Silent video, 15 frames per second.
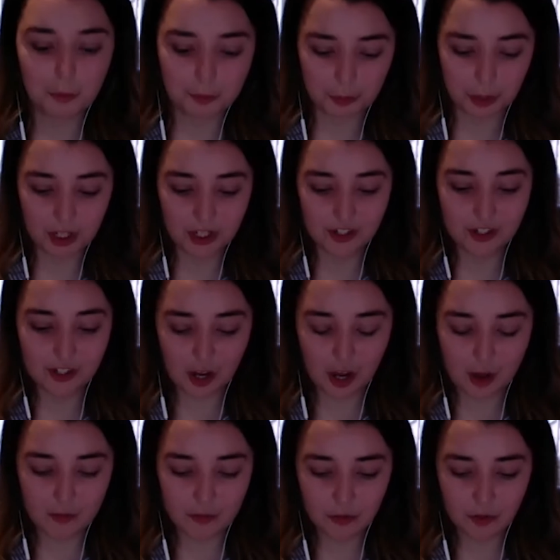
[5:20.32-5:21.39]
Brilliant.
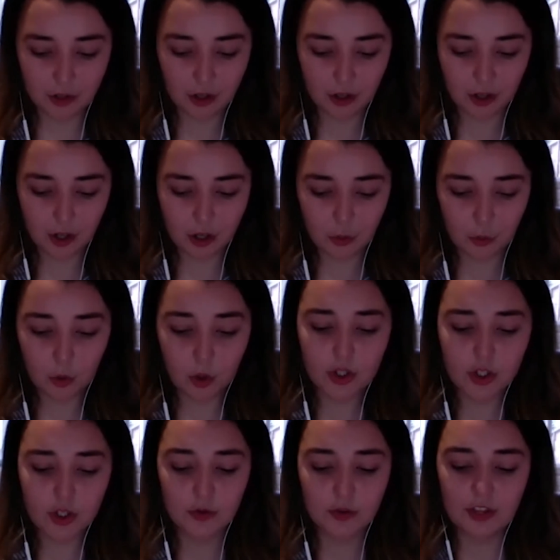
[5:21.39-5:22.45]
So what
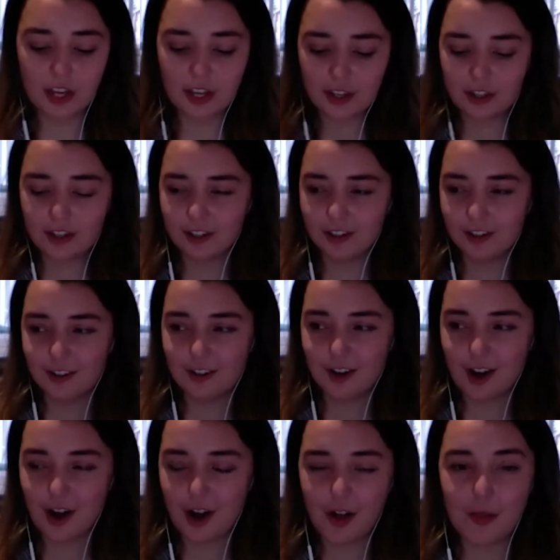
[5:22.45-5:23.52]
do you think
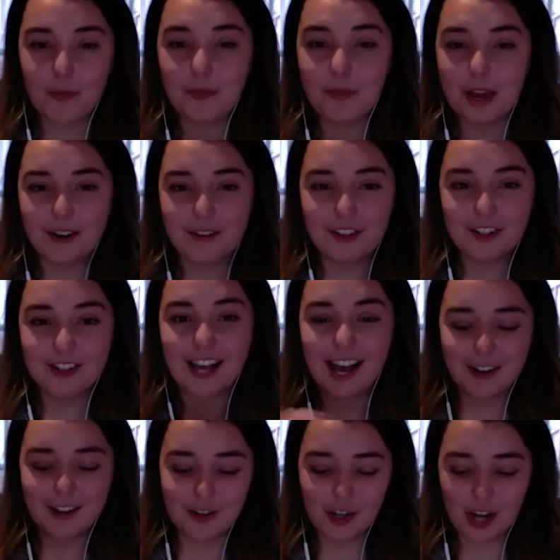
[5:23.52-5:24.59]
are the benefits
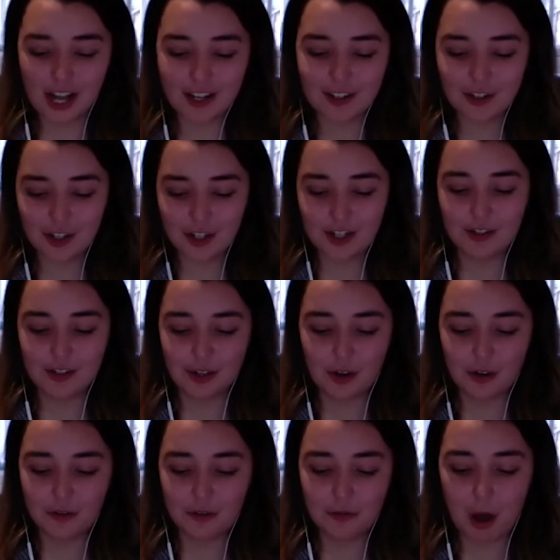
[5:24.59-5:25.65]
and challenges
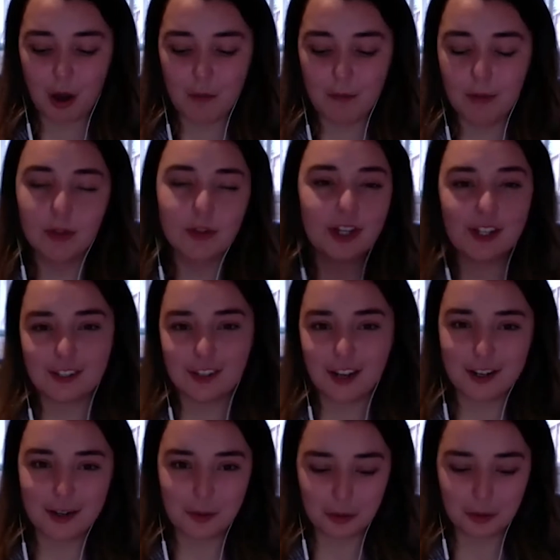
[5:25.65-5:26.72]
of a multi-site
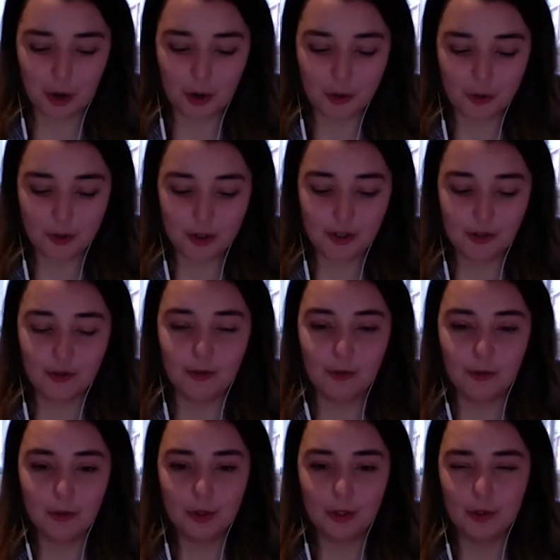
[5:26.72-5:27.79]
approach
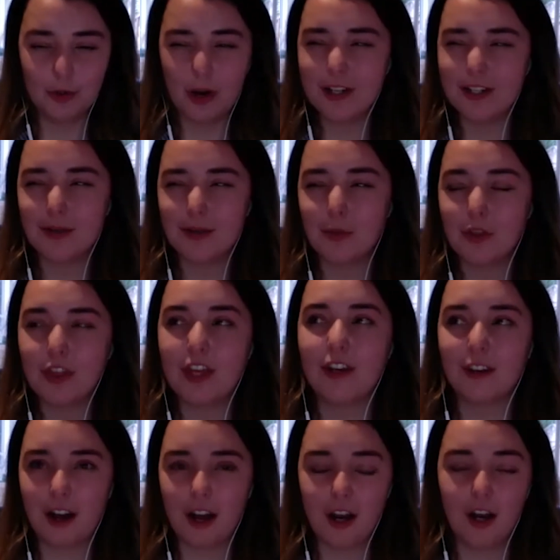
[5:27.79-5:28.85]
to ID
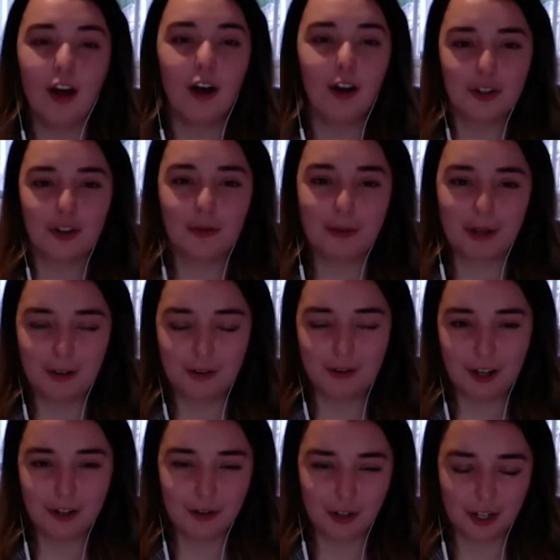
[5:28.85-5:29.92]
within a larger
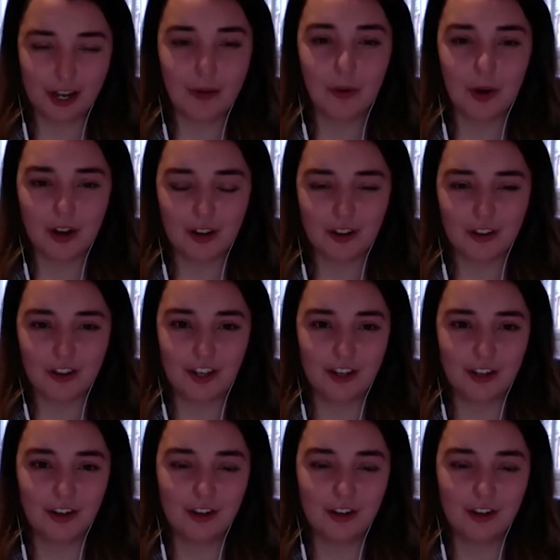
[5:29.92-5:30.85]
manufacturing network then?